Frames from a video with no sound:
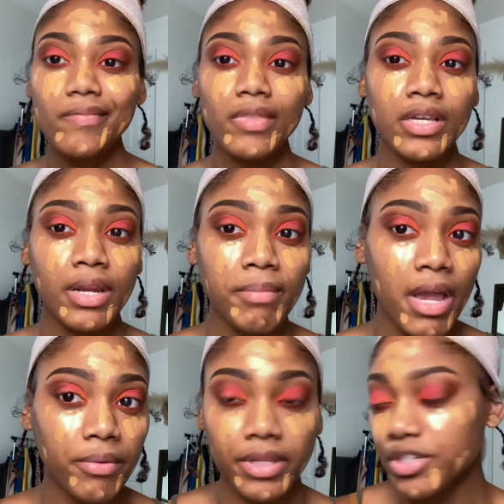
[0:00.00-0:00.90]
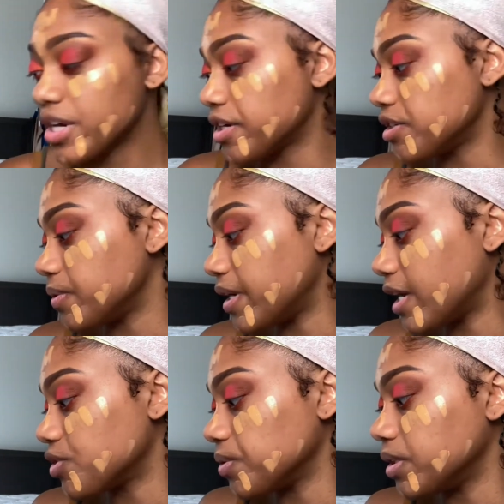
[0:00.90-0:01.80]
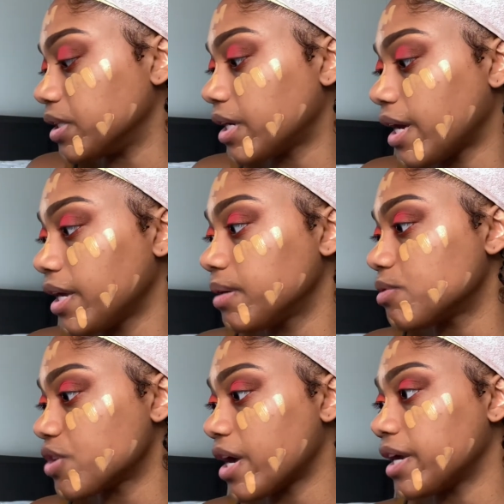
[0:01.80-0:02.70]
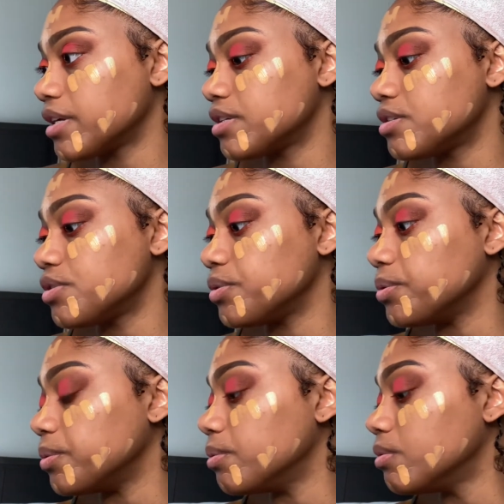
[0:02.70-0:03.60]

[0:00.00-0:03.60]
And I'm not really trying to do a natural look. I am trying to